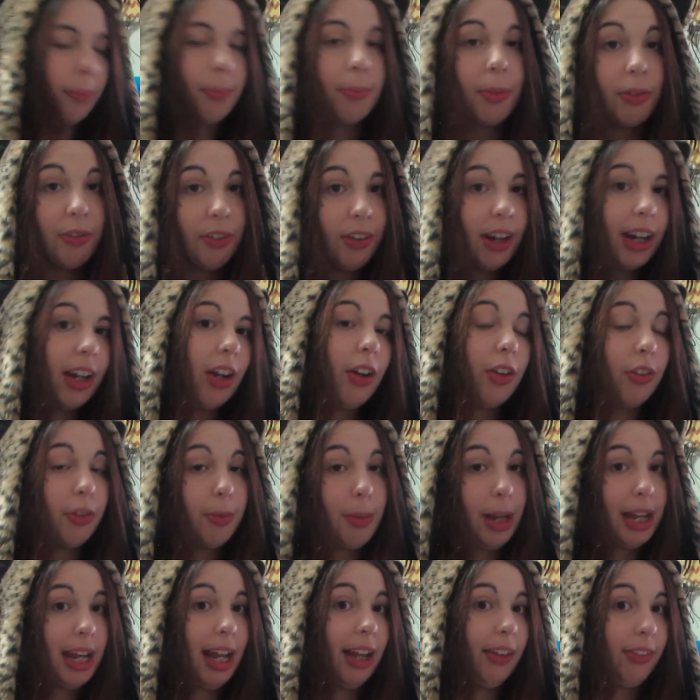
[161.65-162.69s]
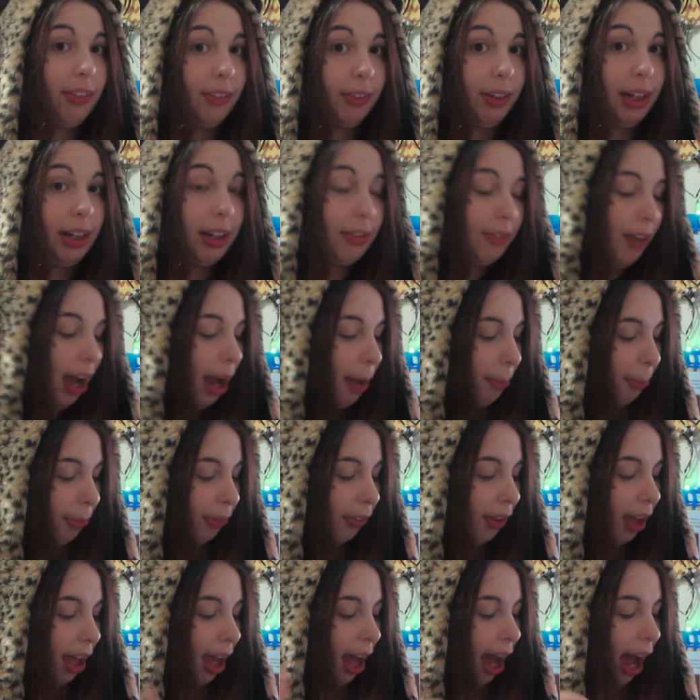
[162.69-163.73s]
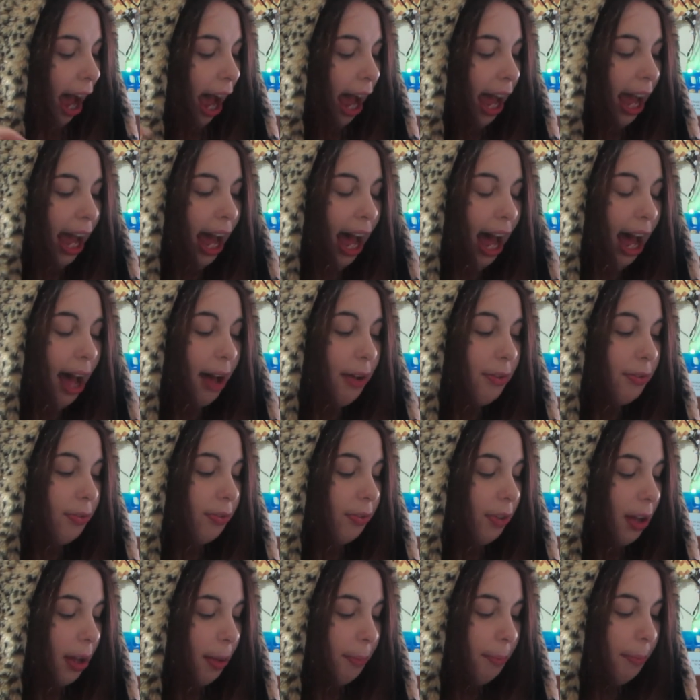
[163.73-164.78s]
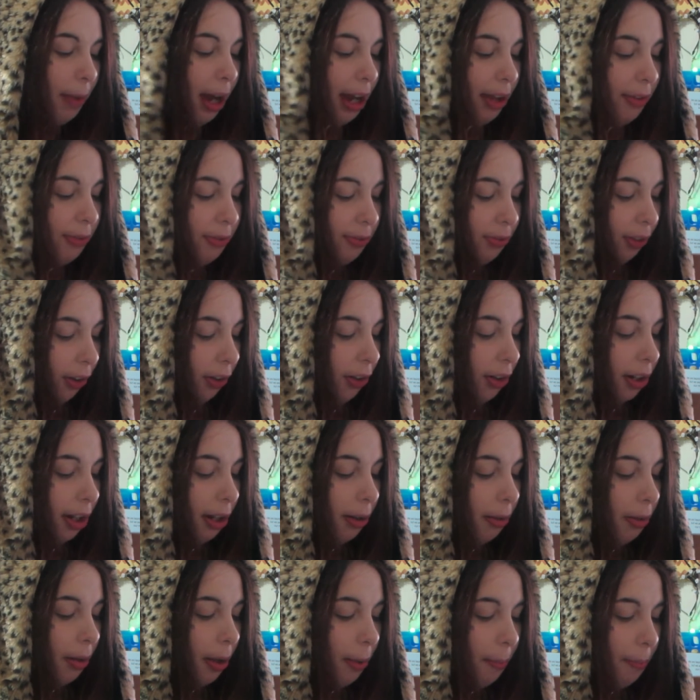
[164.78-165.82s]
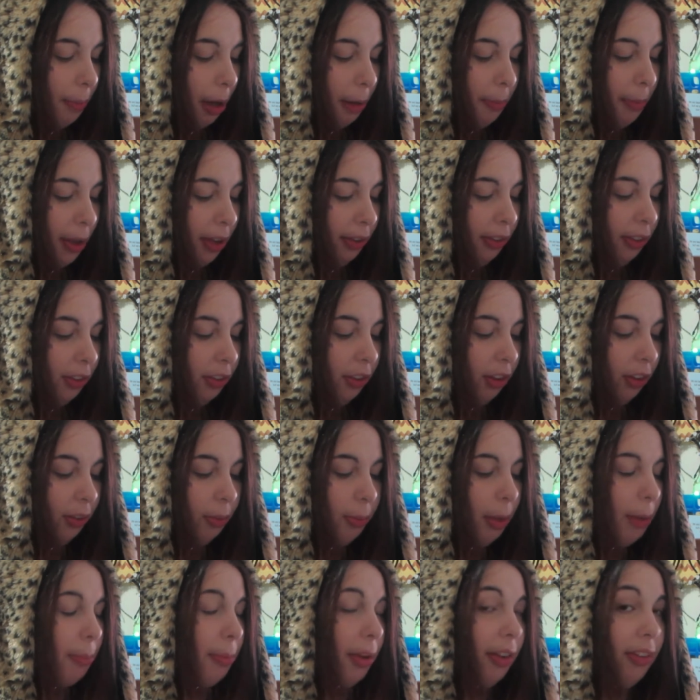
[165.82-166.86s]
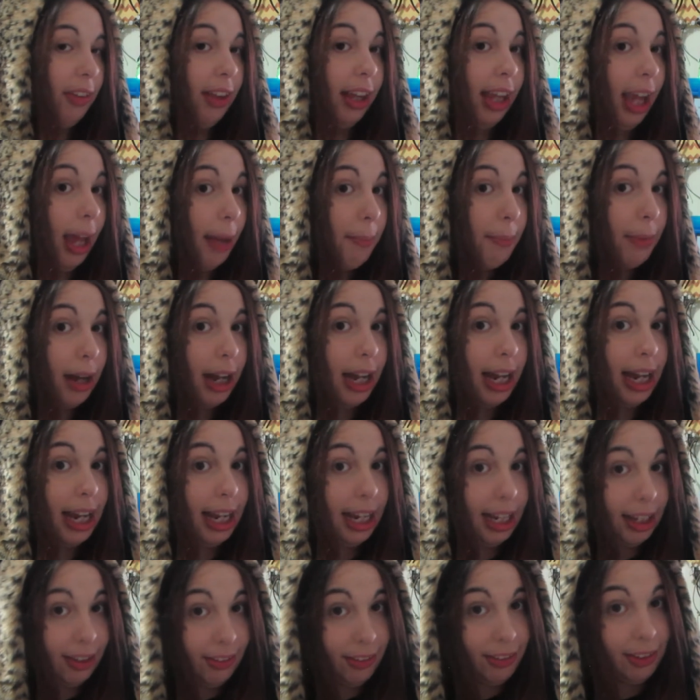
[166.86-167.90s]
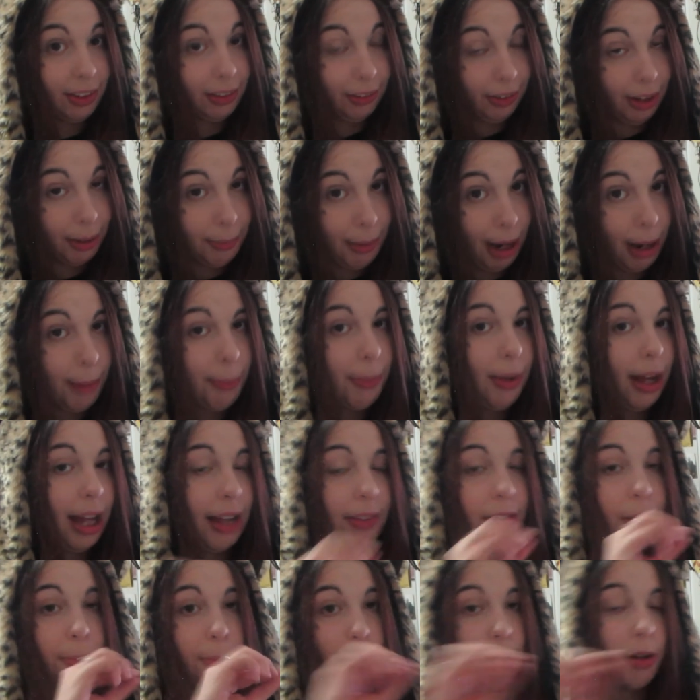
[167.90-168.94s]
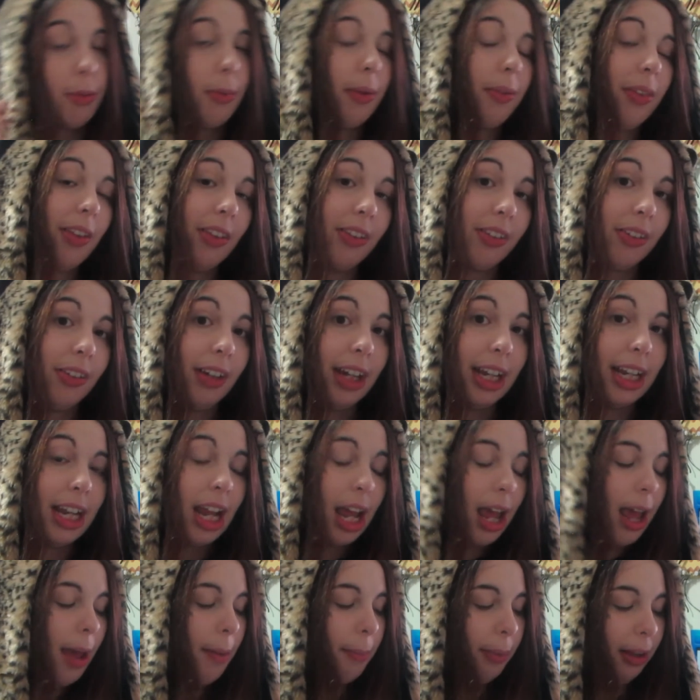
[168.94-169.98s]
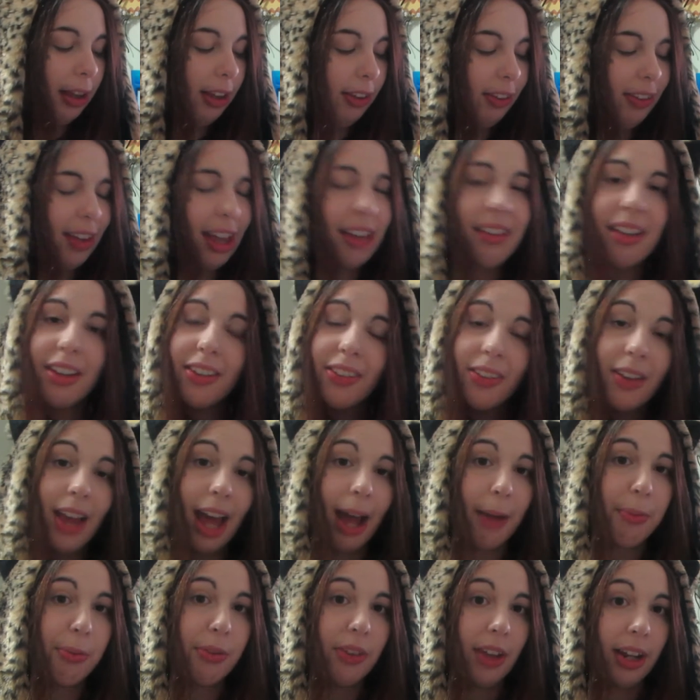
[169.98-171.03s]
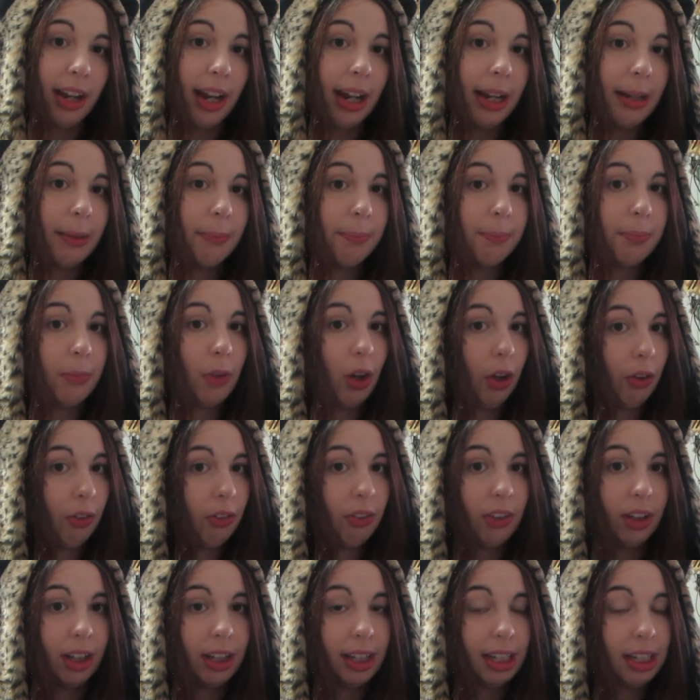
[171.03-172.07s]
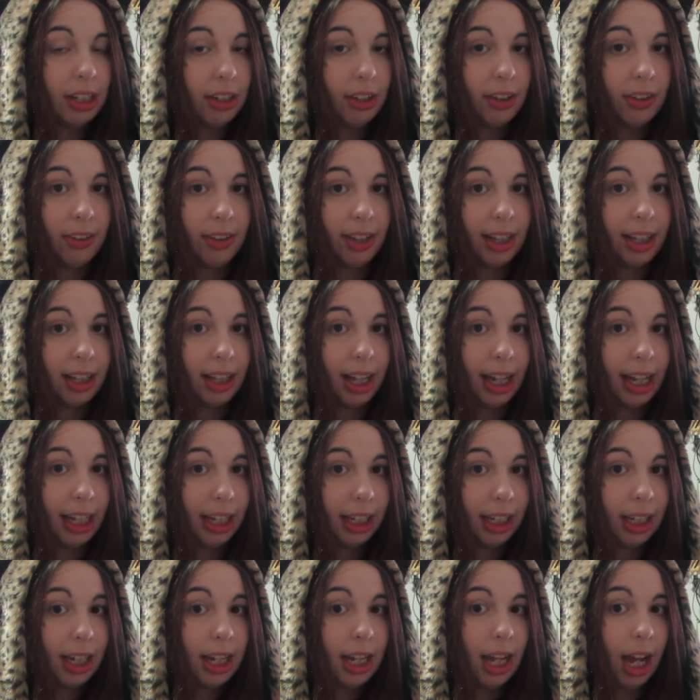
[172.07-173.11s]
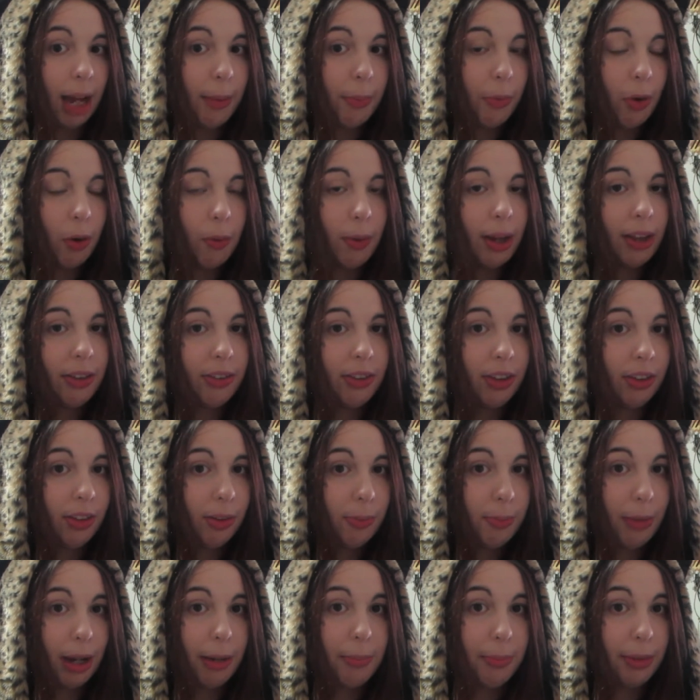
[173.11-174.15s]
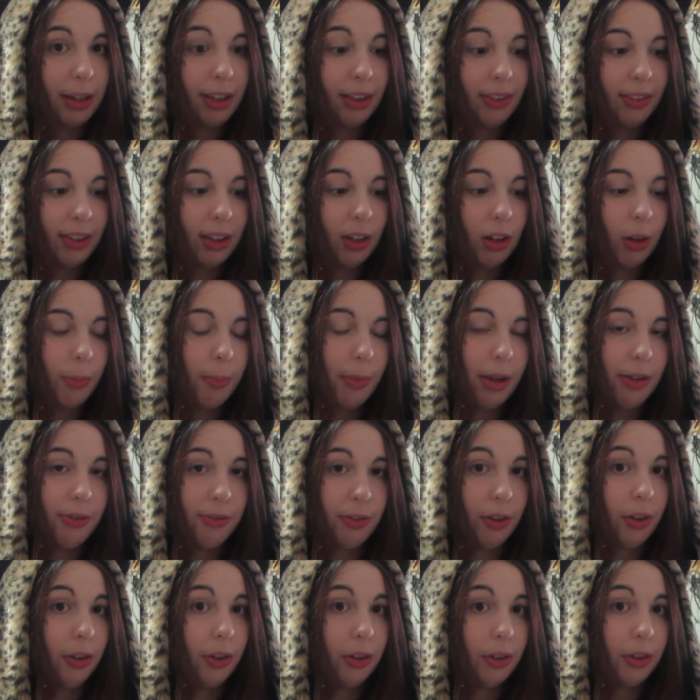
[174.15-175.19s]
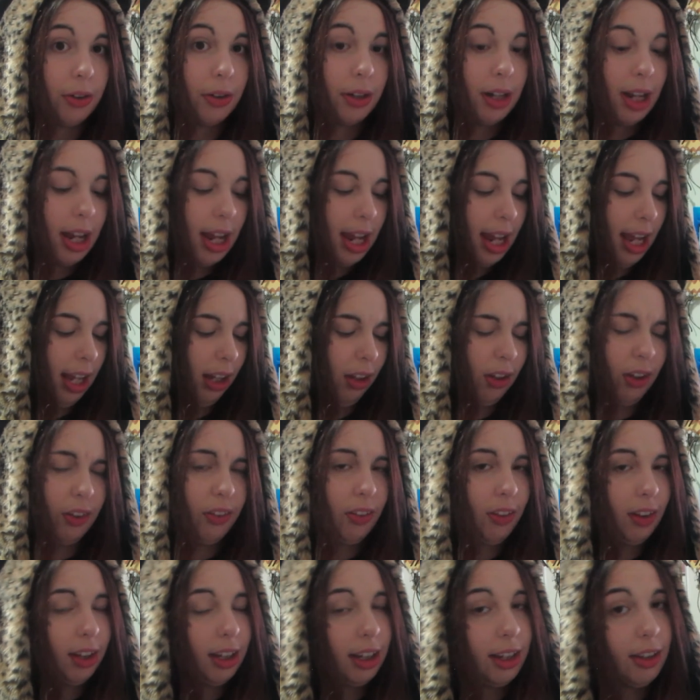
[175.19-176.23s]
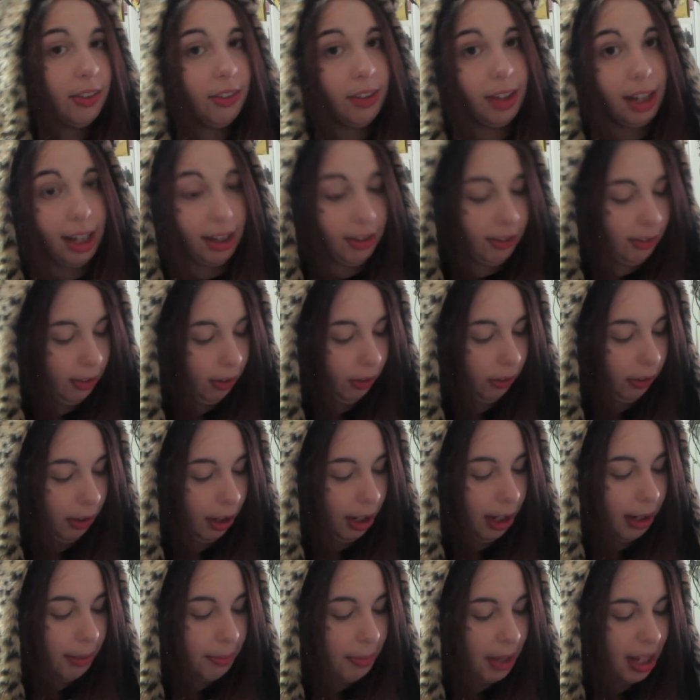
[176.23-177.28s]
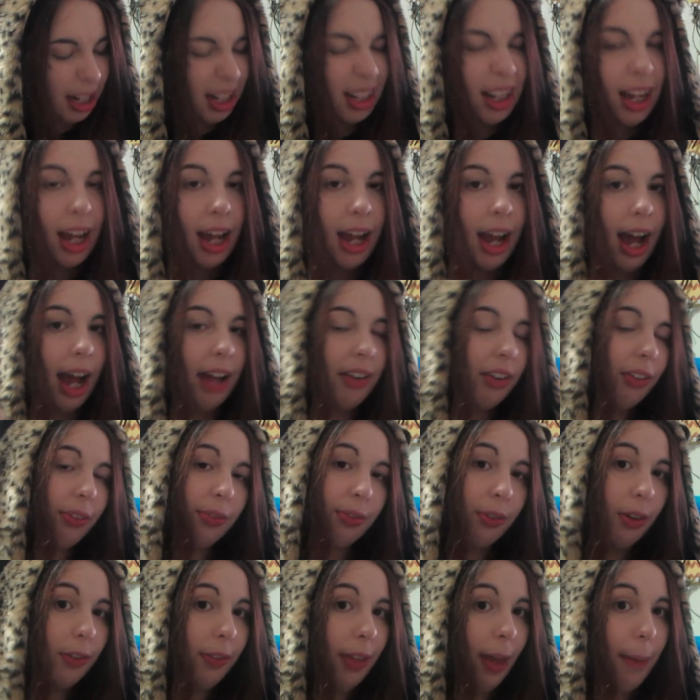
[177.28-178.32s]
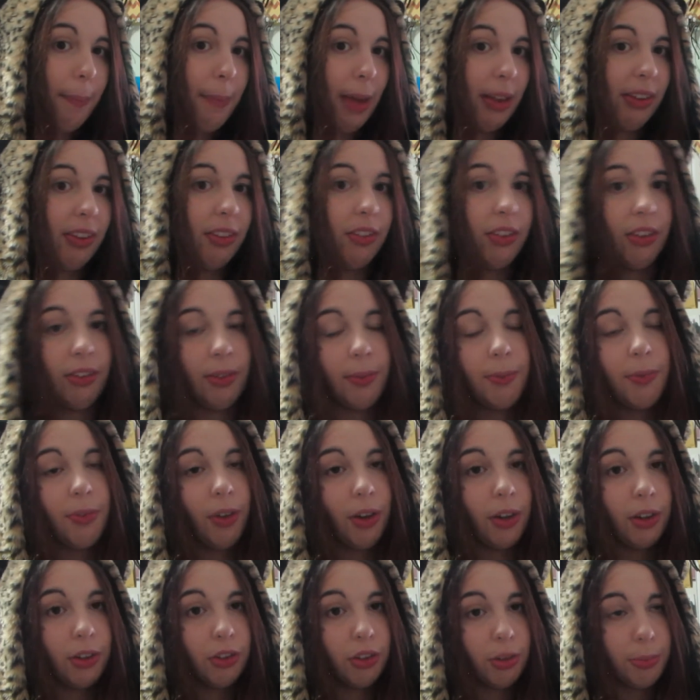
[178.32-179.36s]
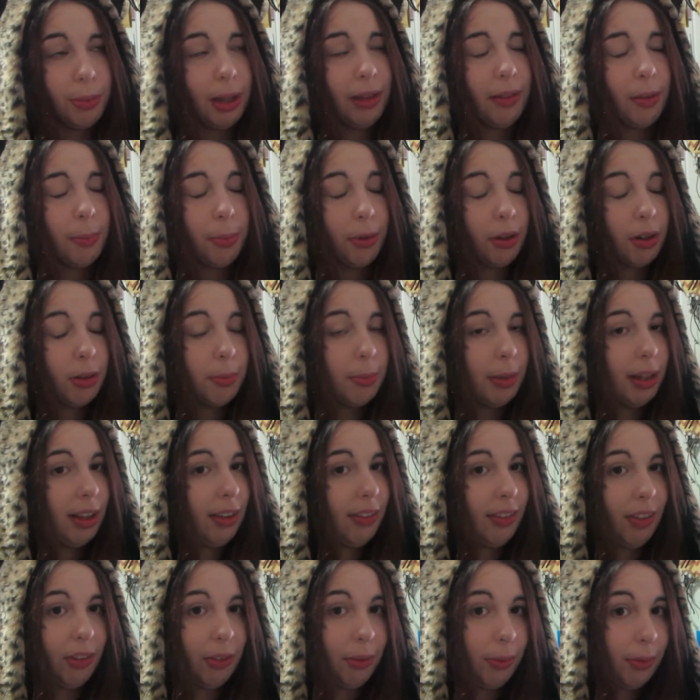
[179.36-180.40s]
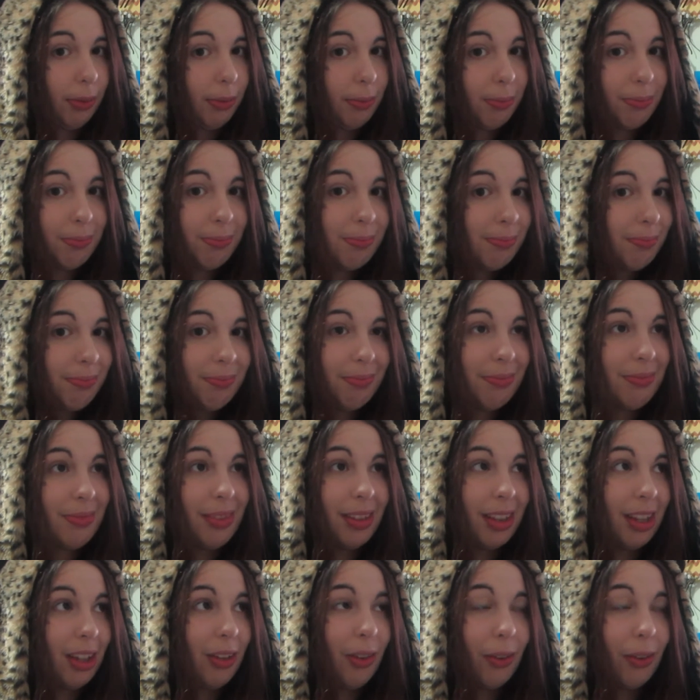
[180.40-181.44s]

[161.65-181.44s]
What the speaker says: before I go into my next screen of apps, I have my phone, my messages, my music, and my Instagram app at the bottom of the screen, because they're just the apps that I'm constantly using. Like I'm always using my music on my phone and constantly using Instagram, and I just thought that messages and phone should be at the bottom because that's what you